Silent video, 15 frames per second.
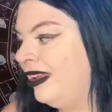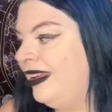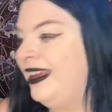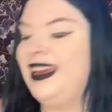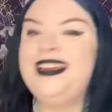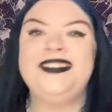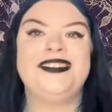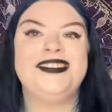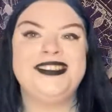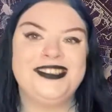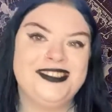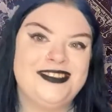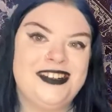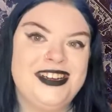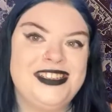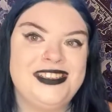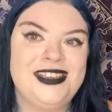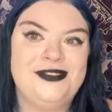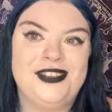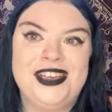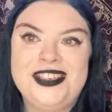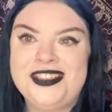Hey Dyson's Crazy
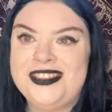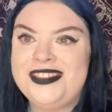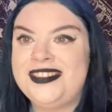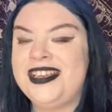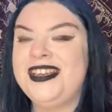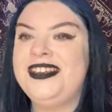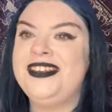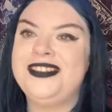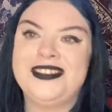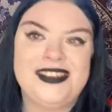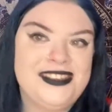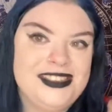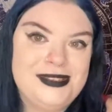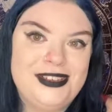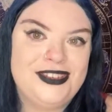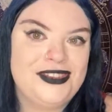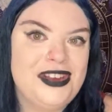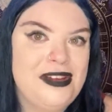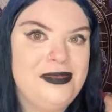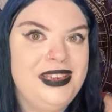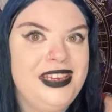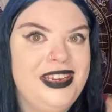Adventures, thank you so, so much for
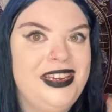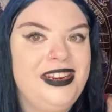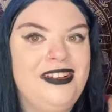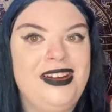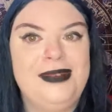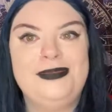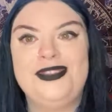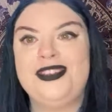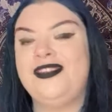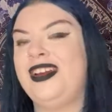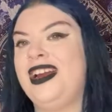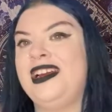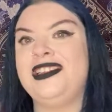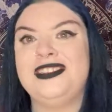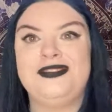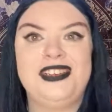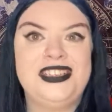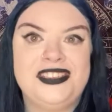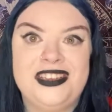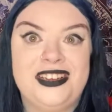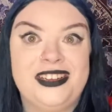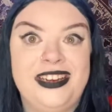coming in. I'm sorry I had to
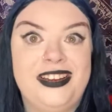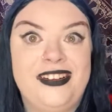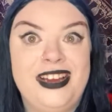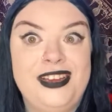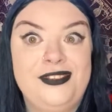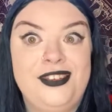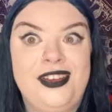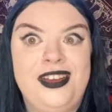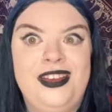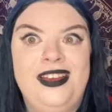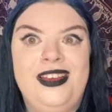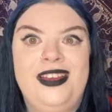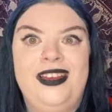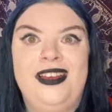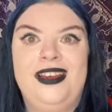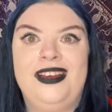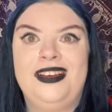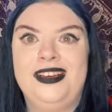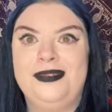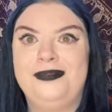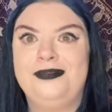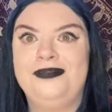restart the live.
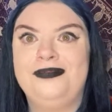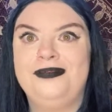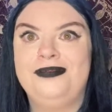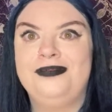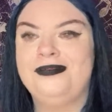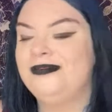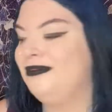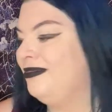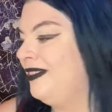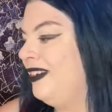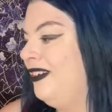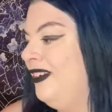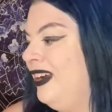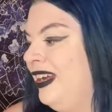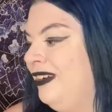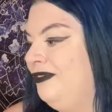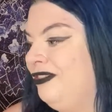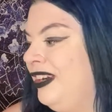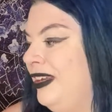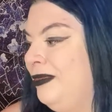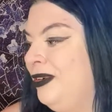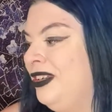I
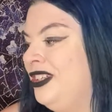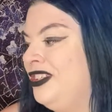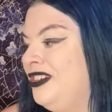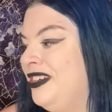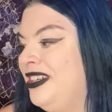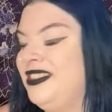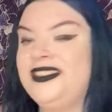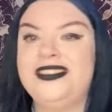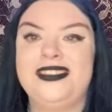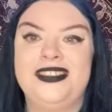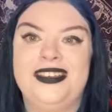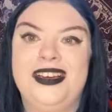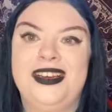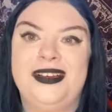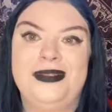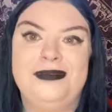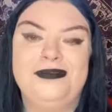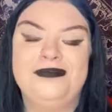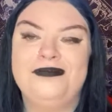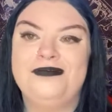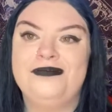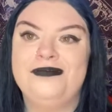really apologise.
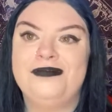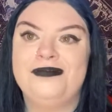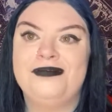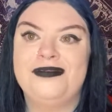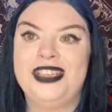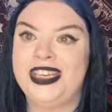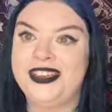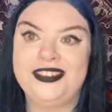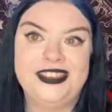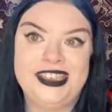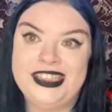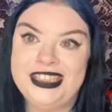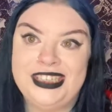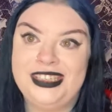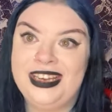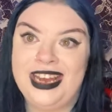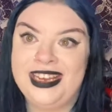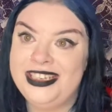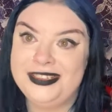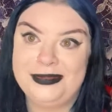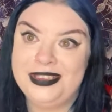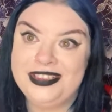Technology
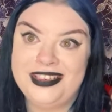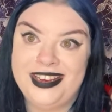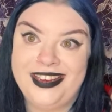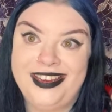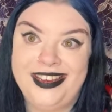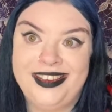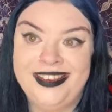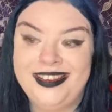hates me today